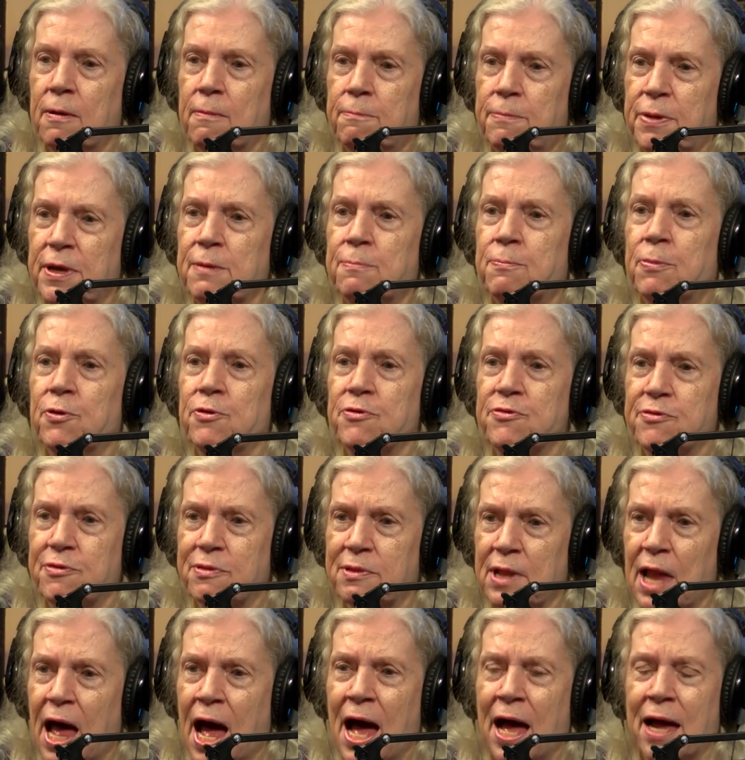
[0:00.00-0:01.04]
people's
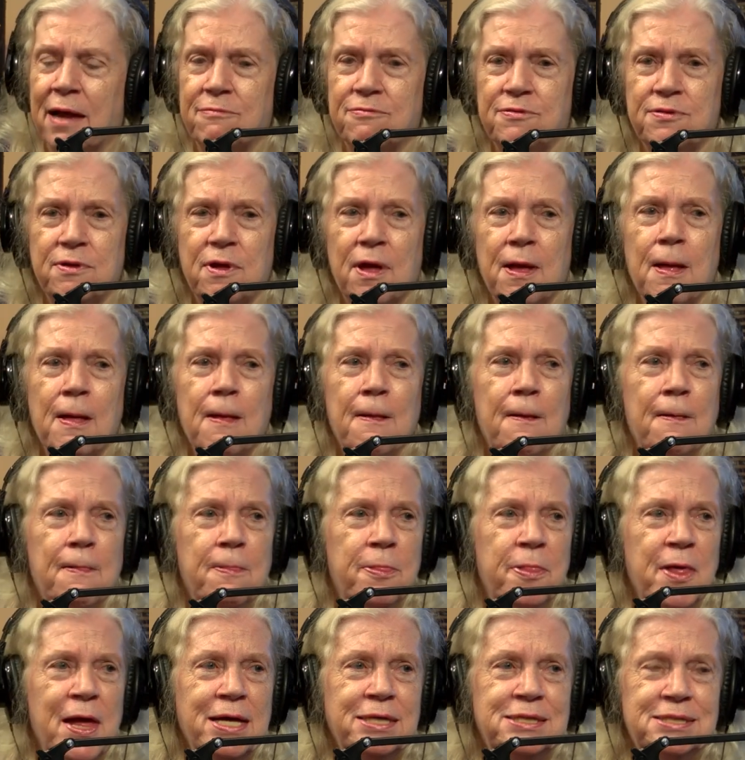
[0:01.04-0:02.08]
lives.
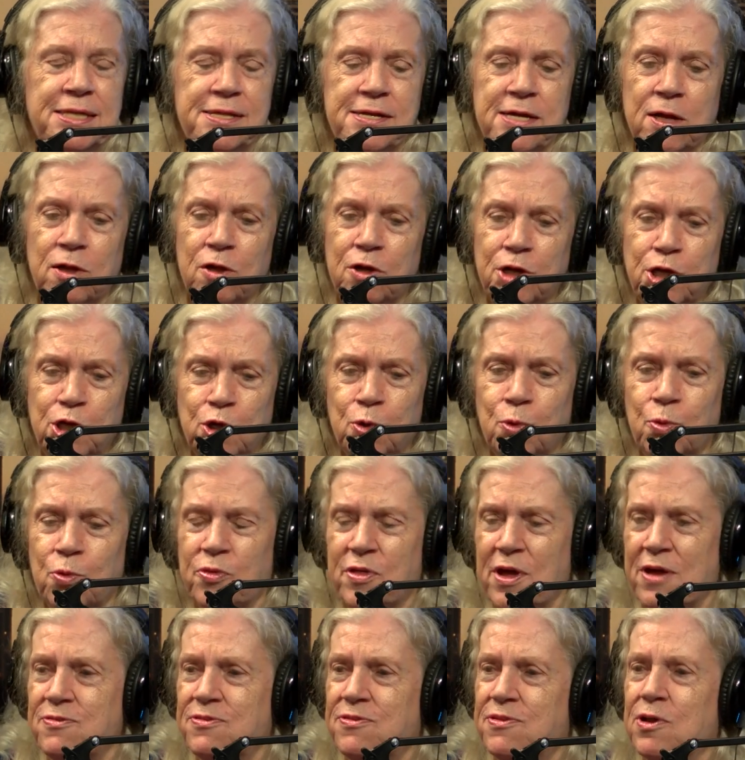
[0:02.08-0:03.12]
They steal you,
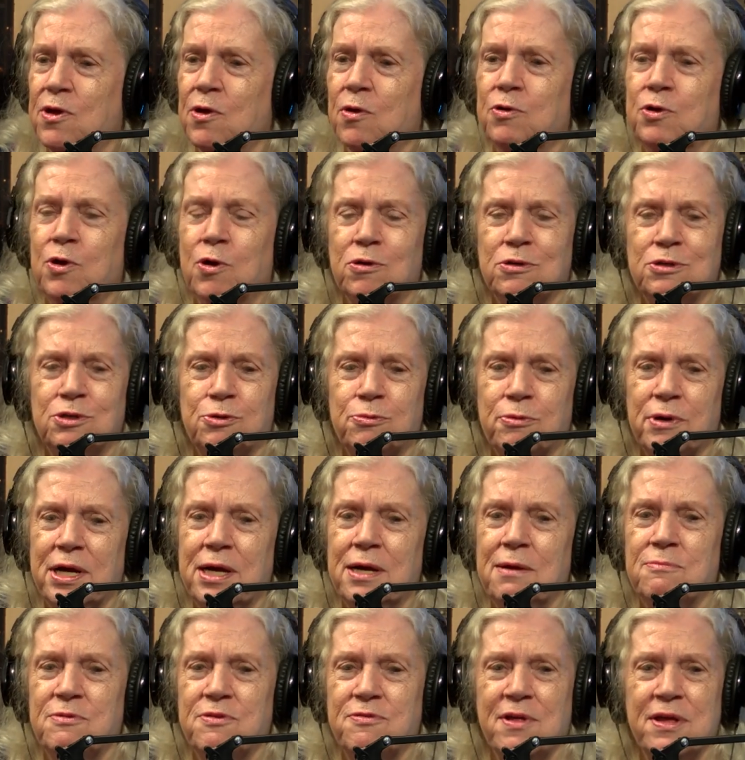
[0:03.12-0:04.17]
they steal your
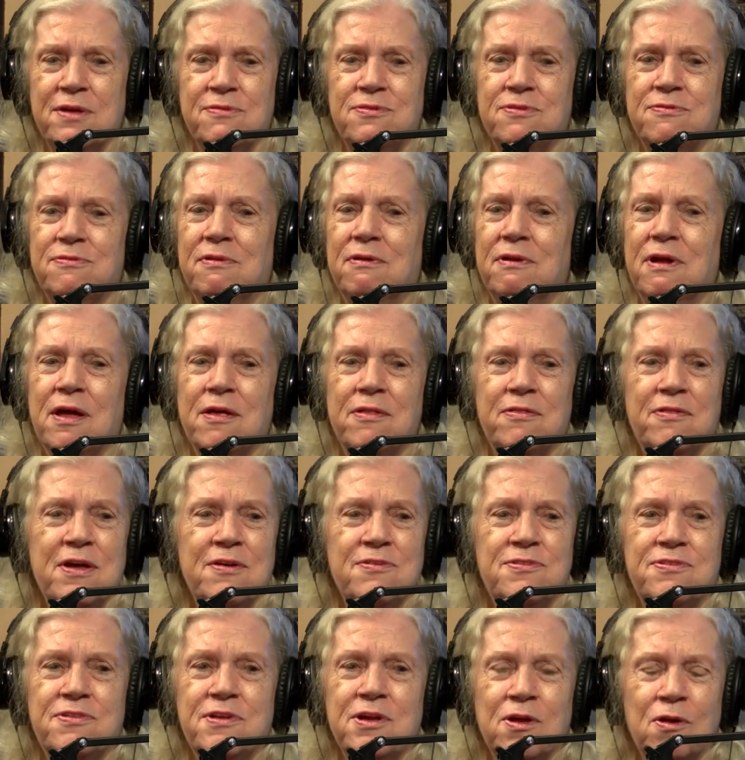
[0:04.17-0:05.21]
dreams, they, they
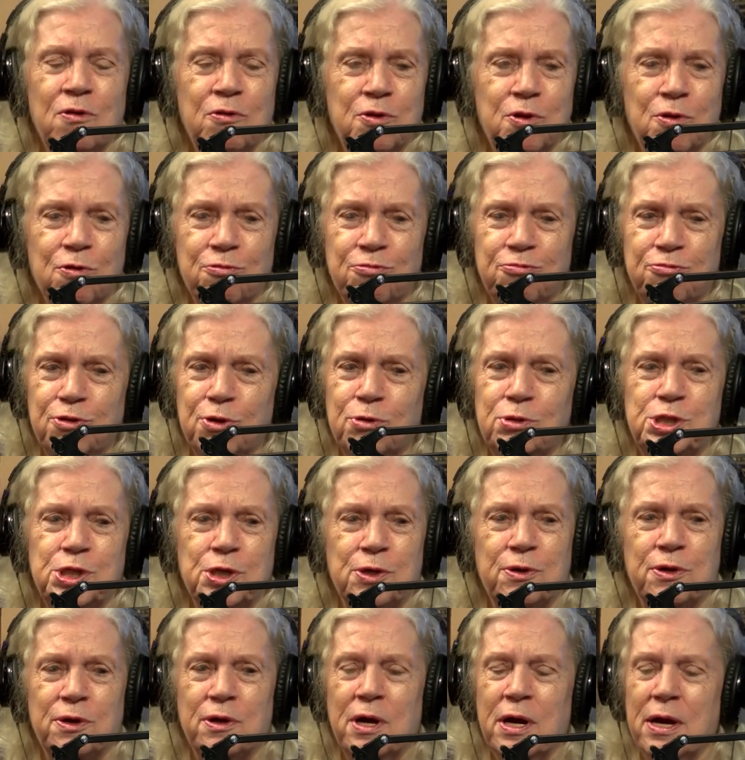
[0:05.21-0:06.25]
steal your
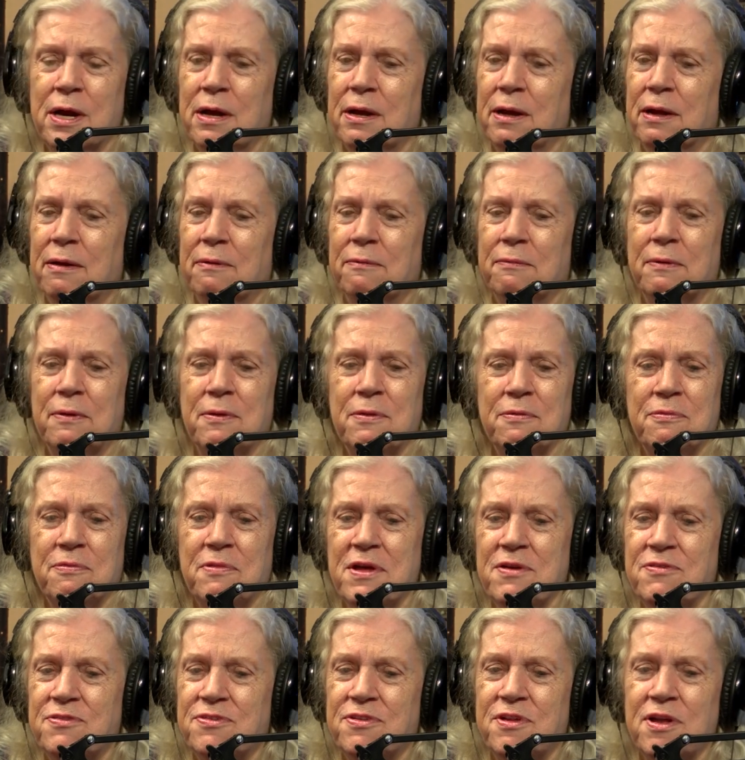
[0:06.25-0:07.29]
future,
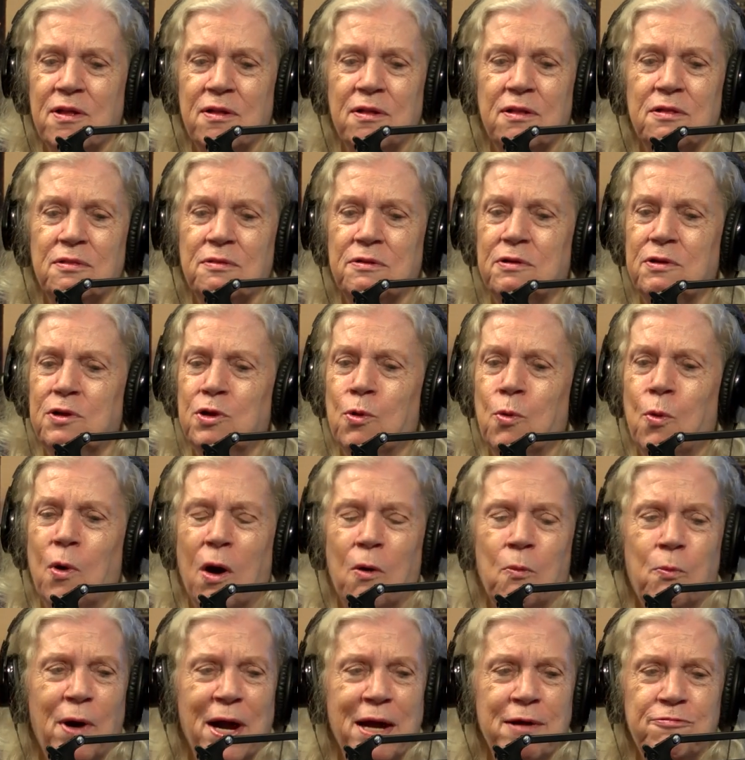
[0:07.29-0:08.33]
they steal you
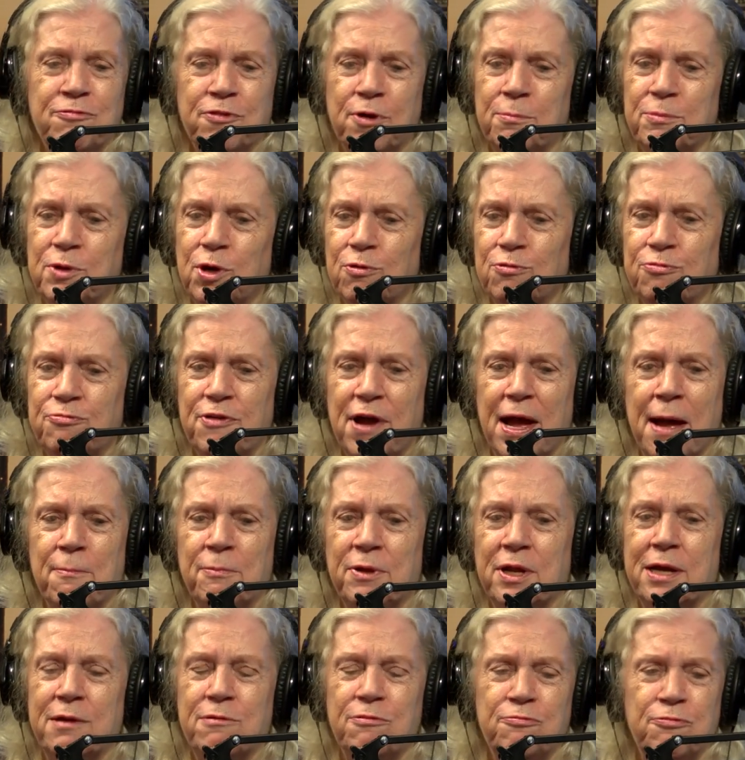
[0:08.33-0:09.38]
away from your
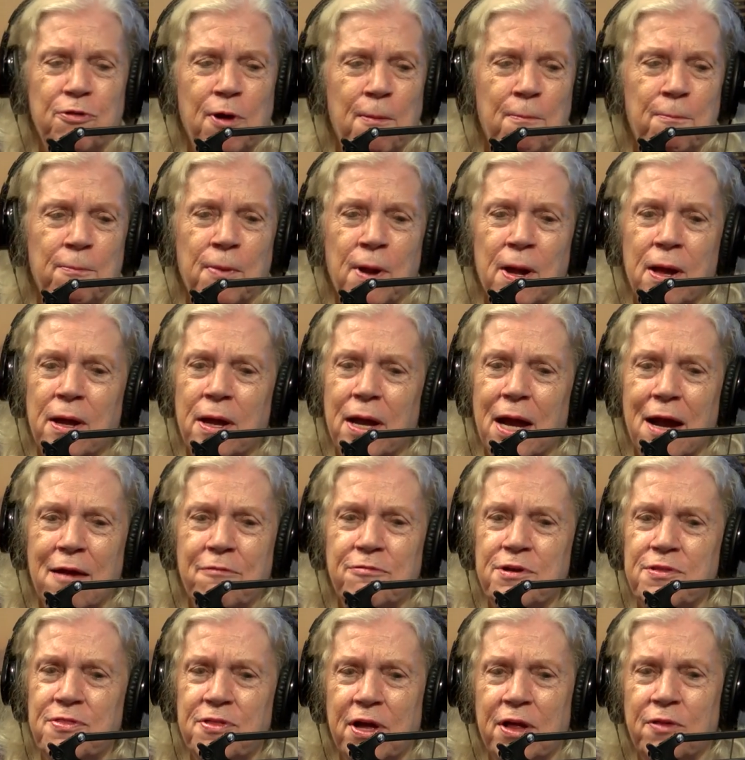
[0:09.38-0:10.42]
family, from
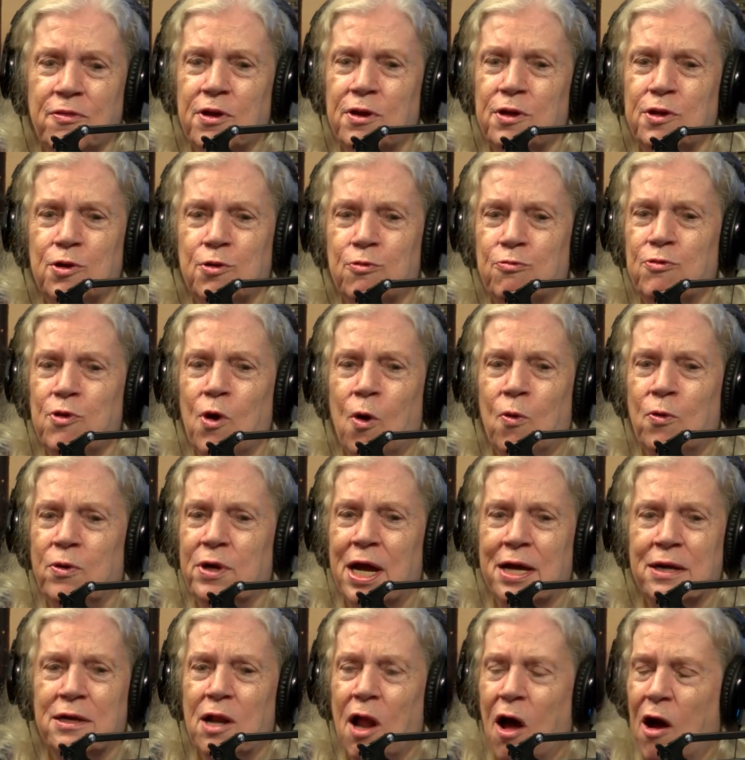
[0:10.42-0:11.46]
everything that you've known
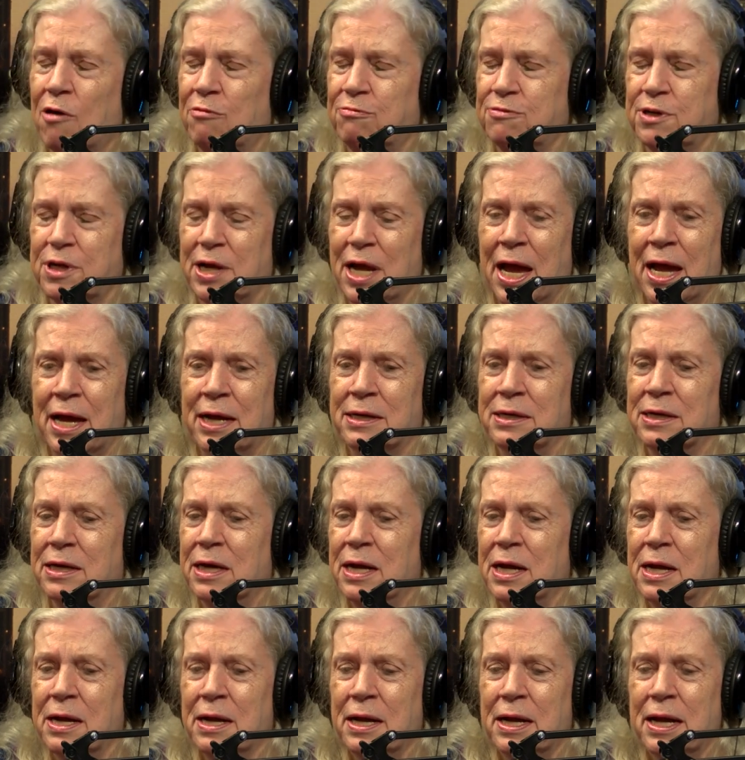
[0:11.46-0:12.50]
and loved. And,
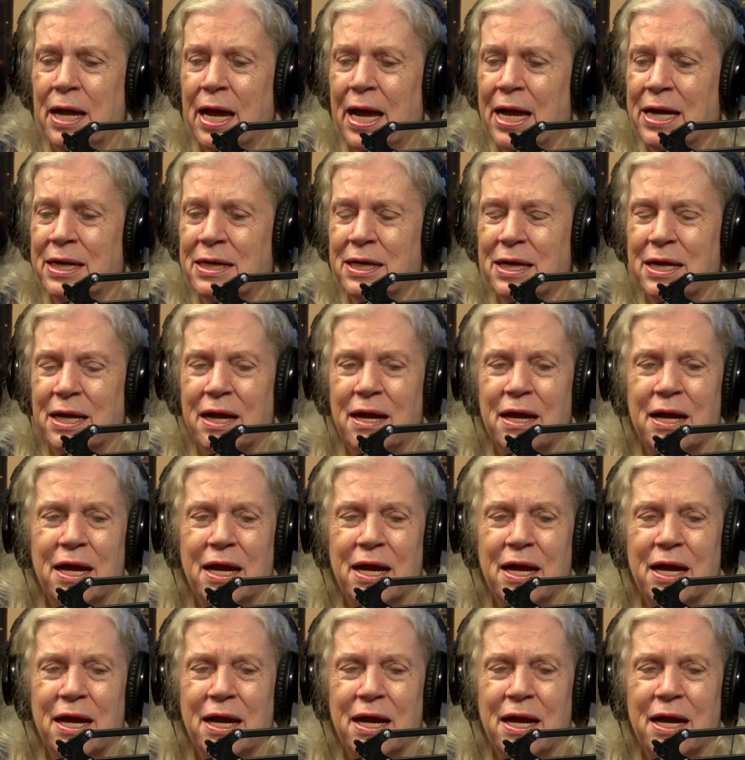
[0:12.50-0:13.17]
and